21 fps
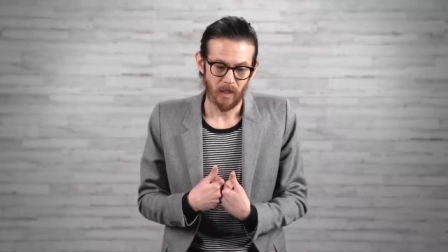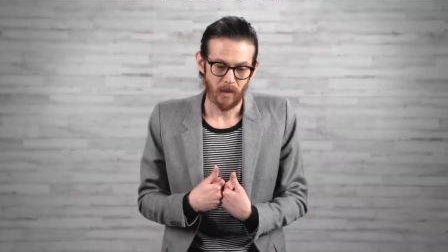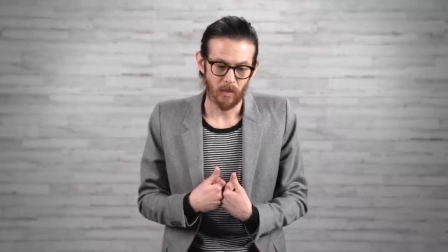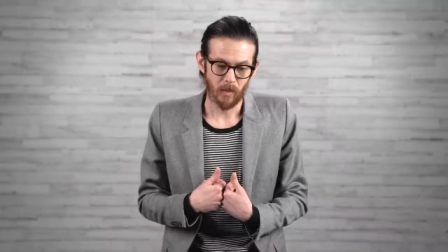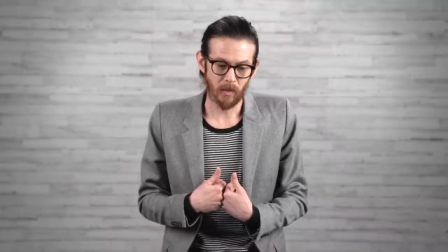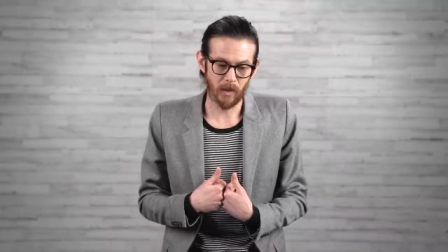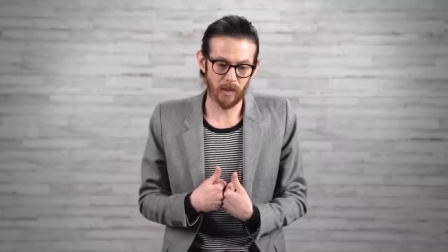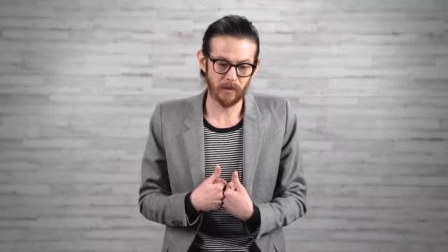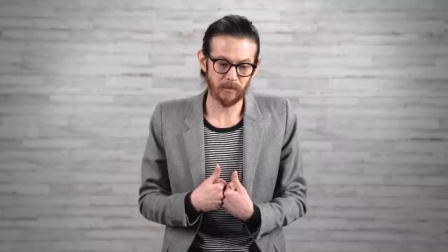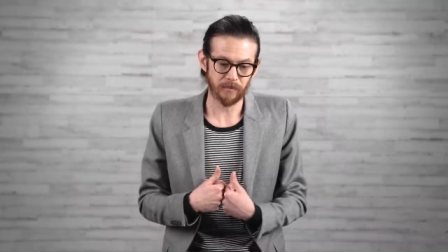
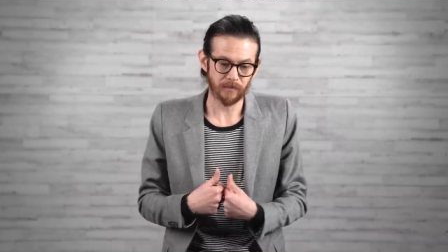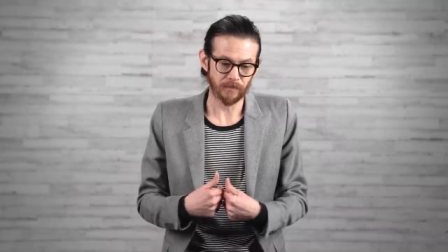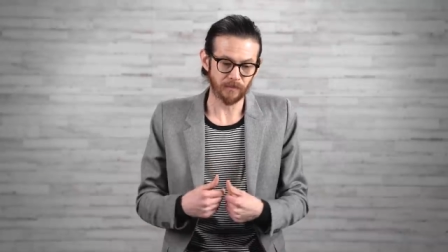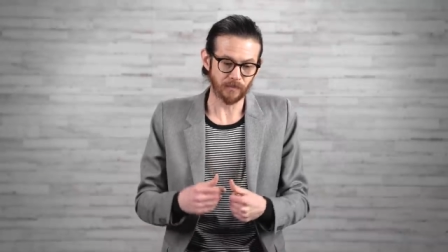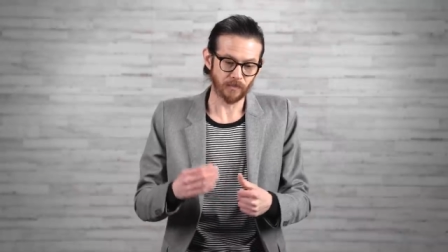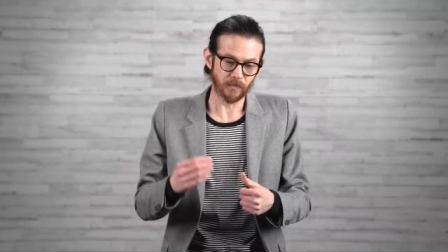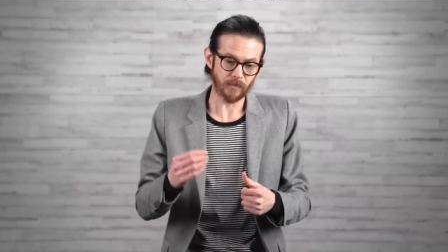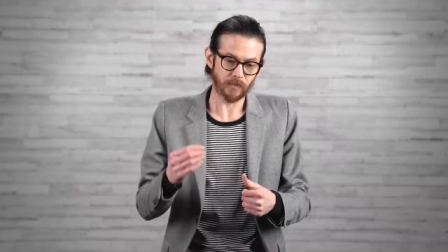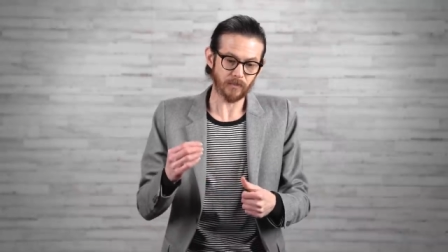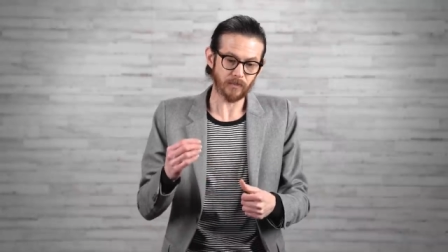Well,
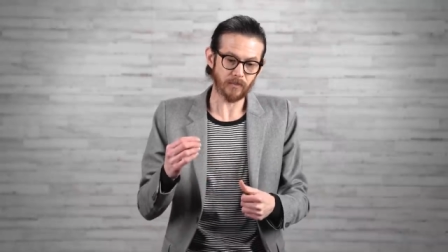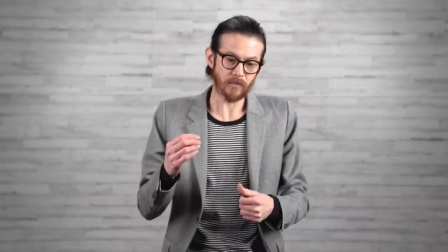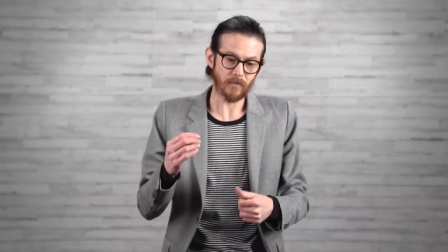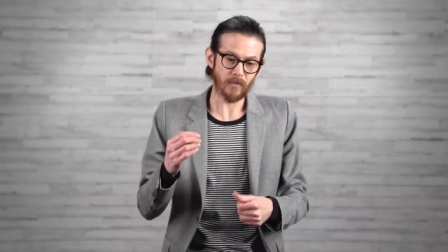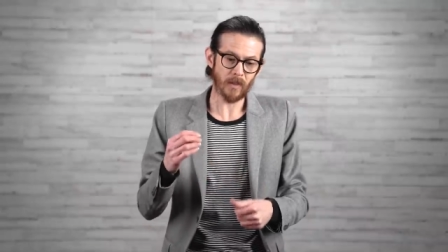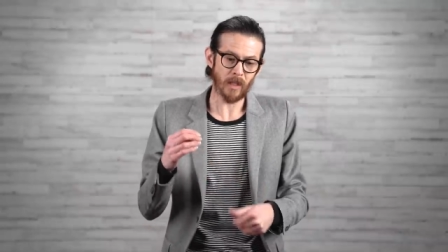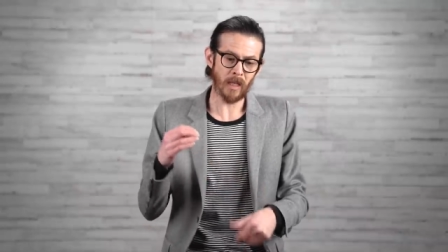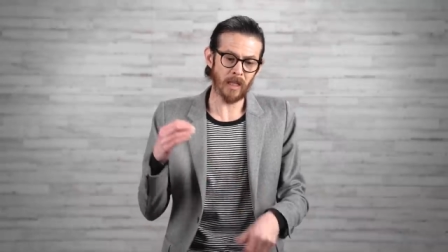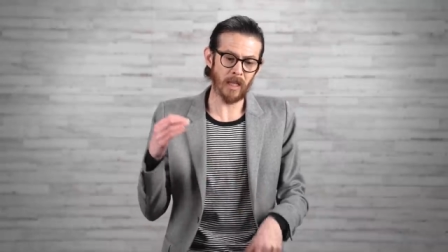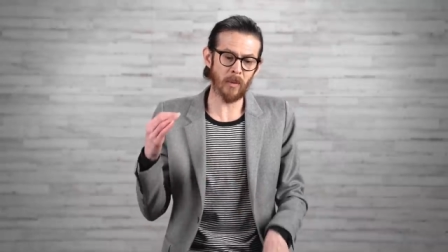
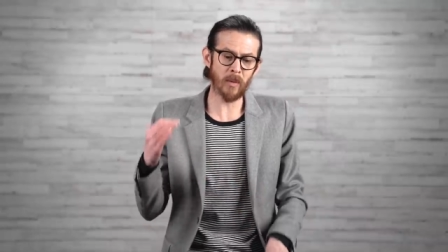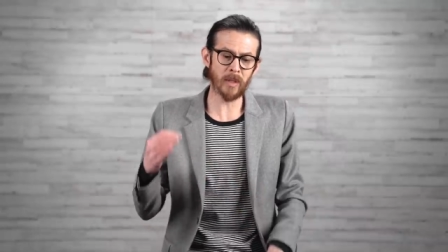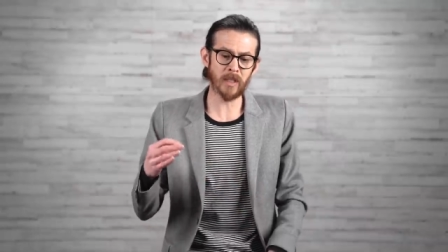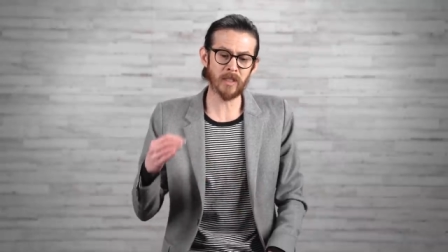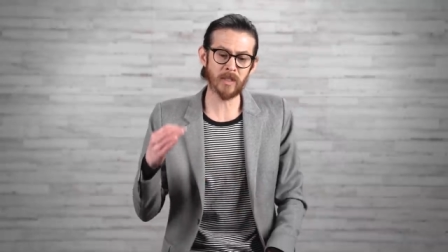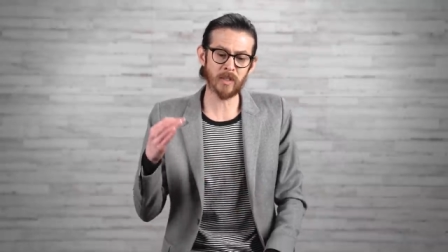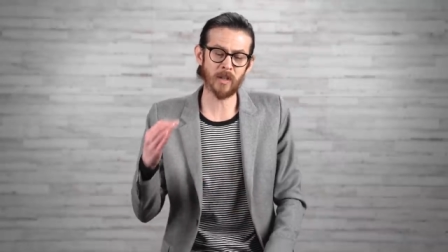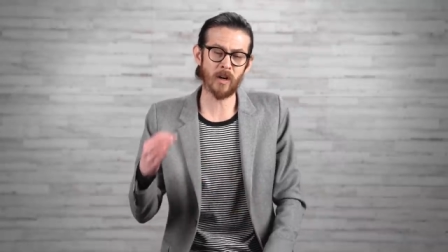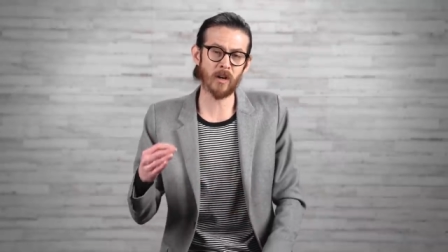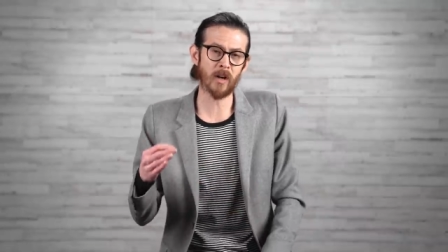I wanted to
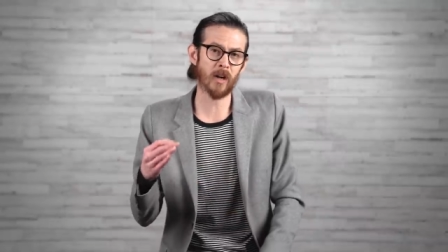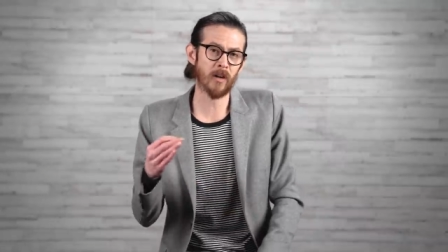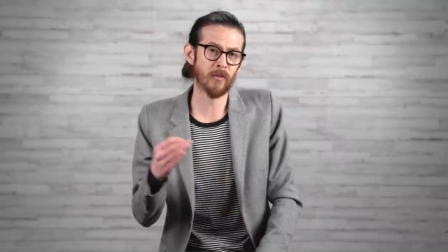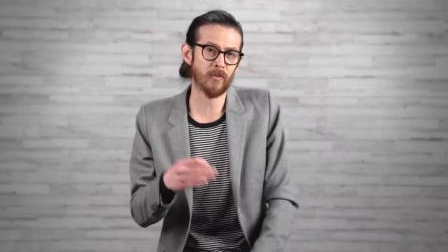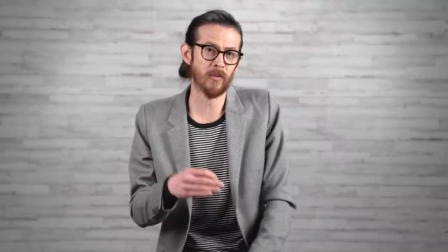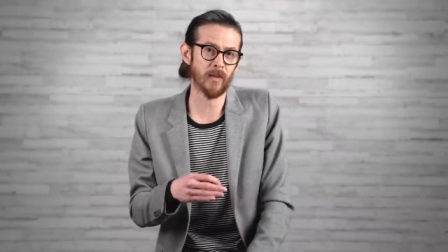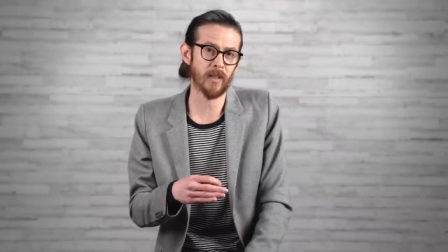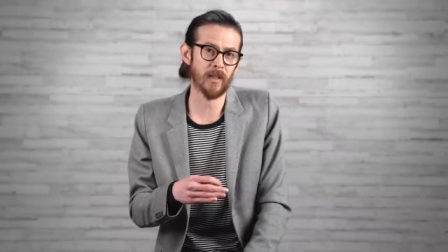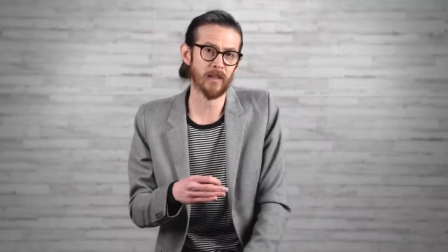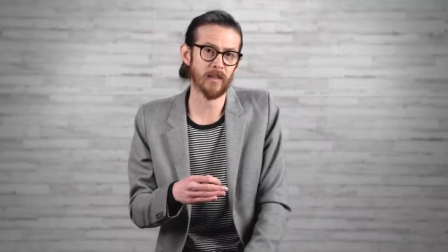start
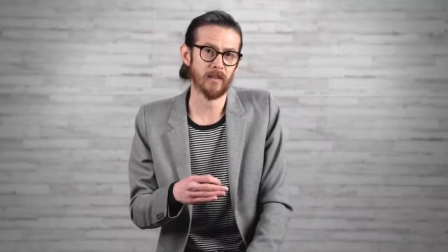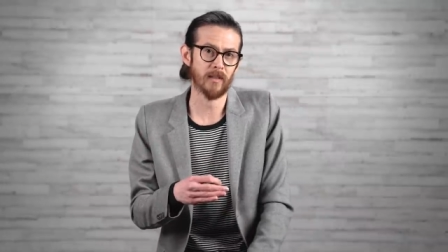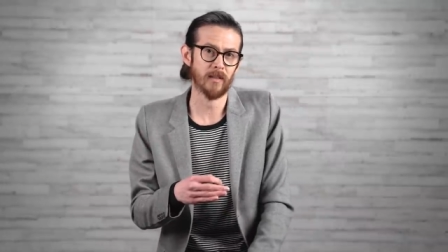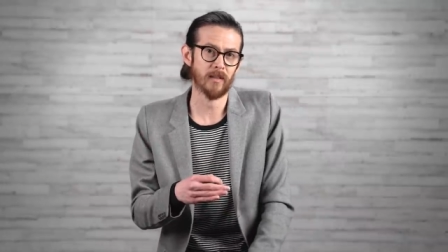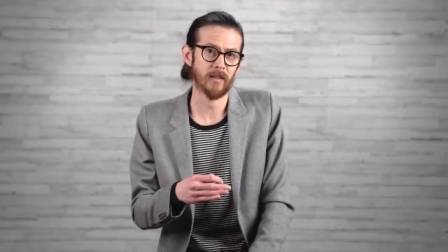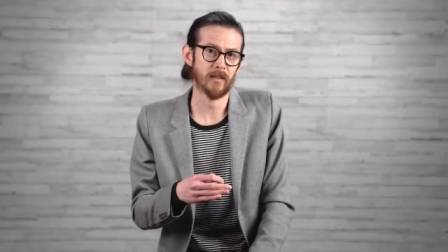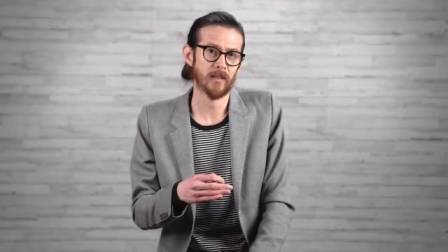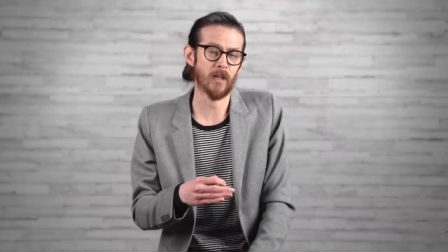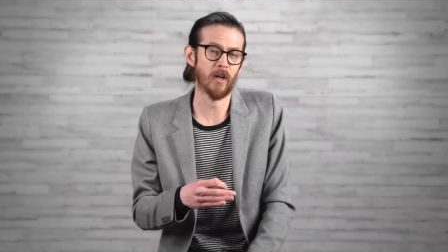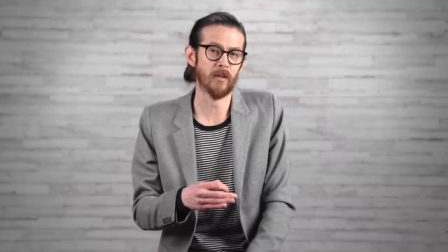off with
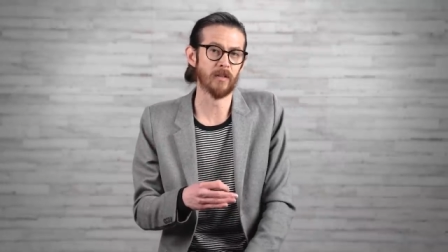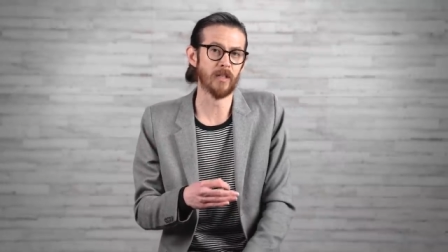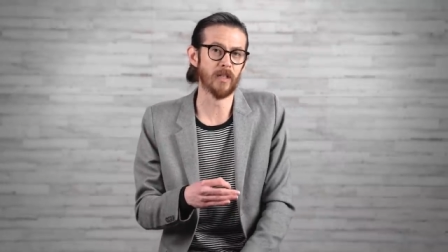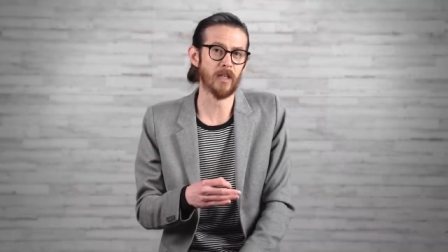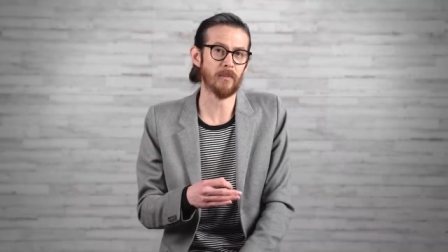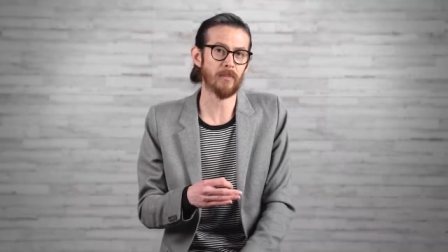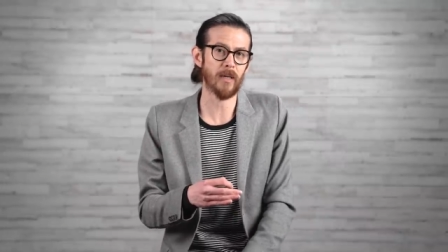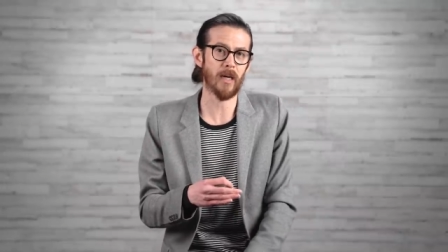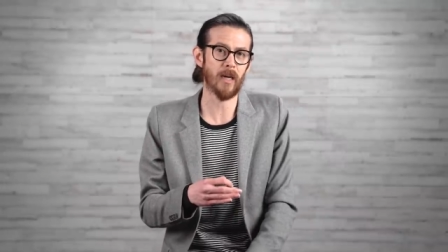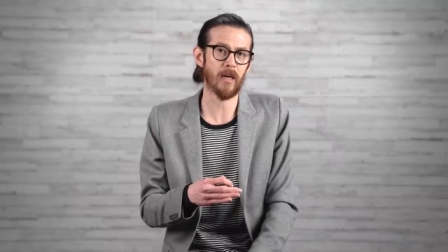talking
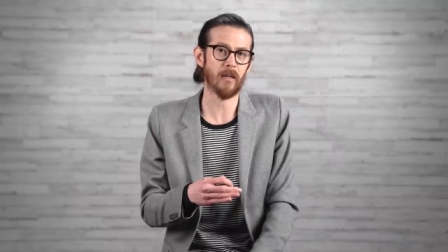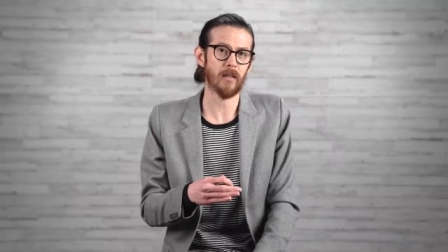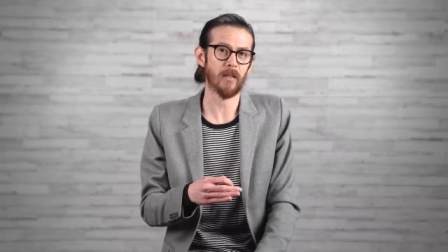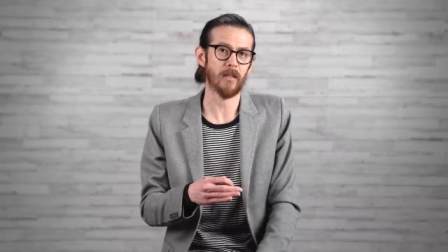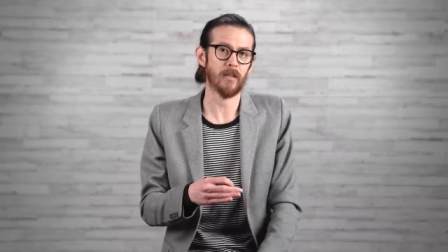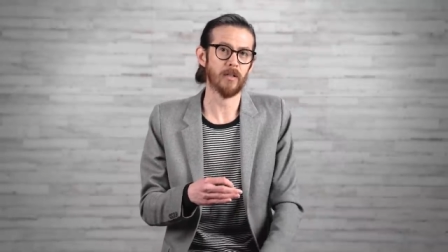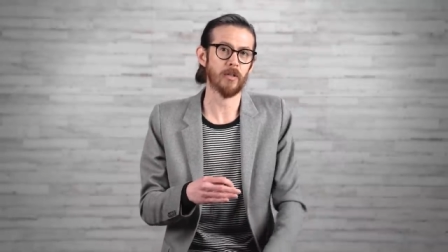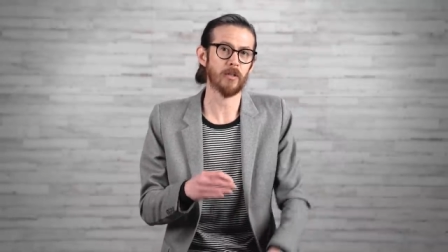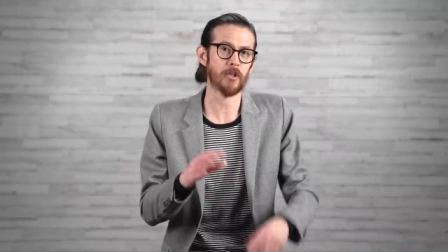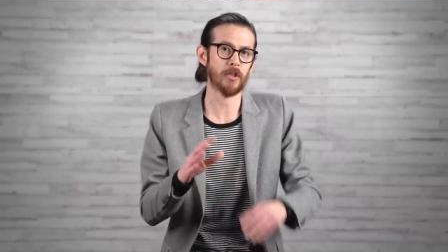about
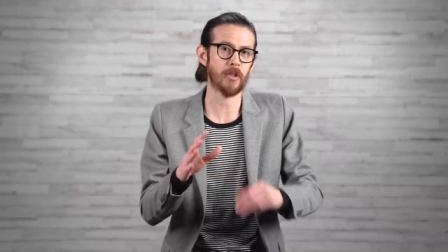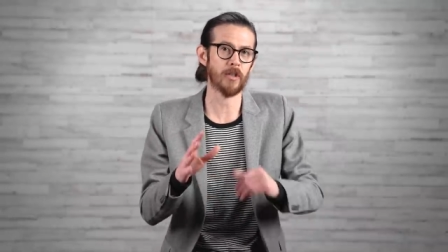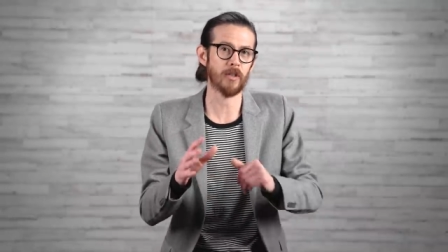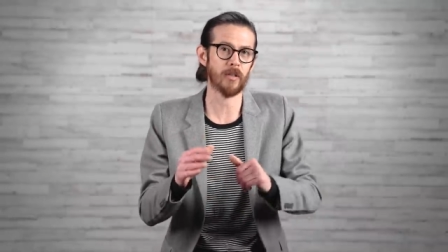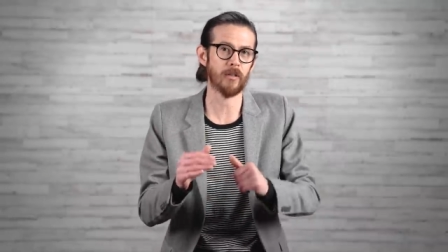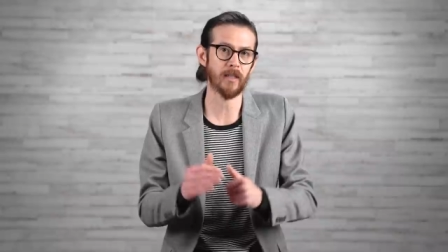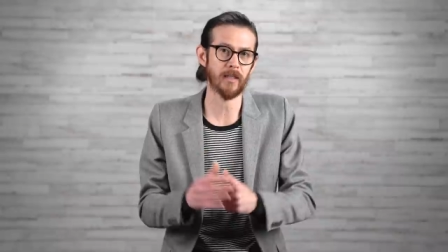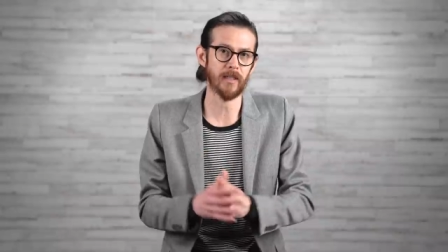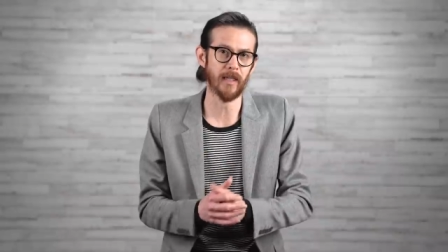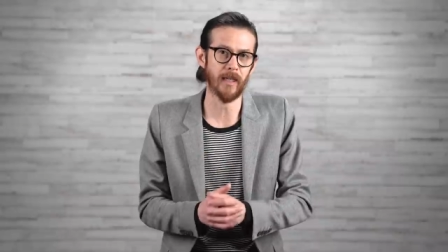your
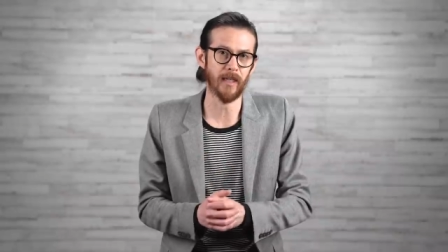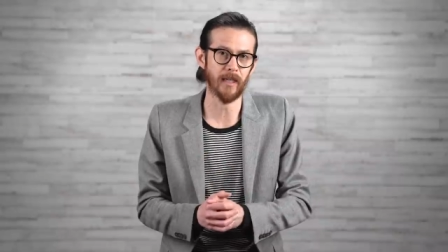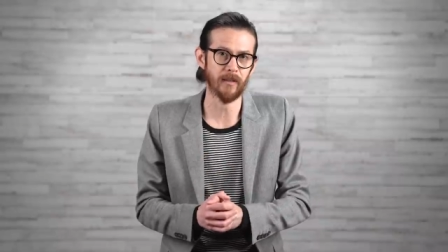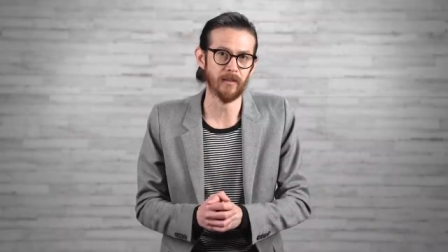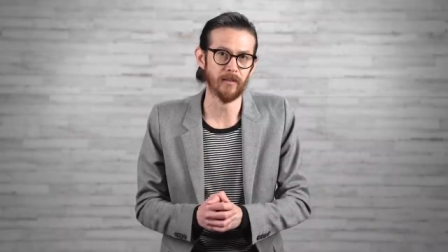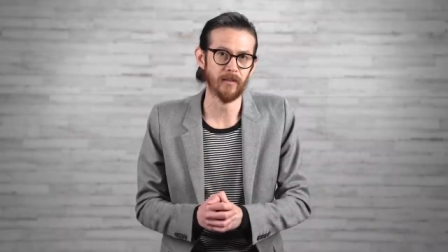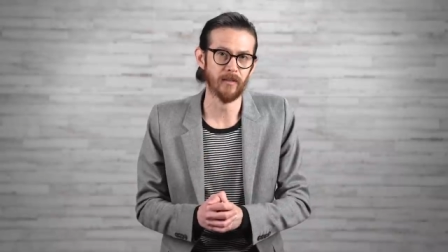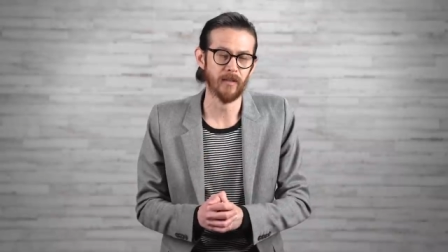sugar intake.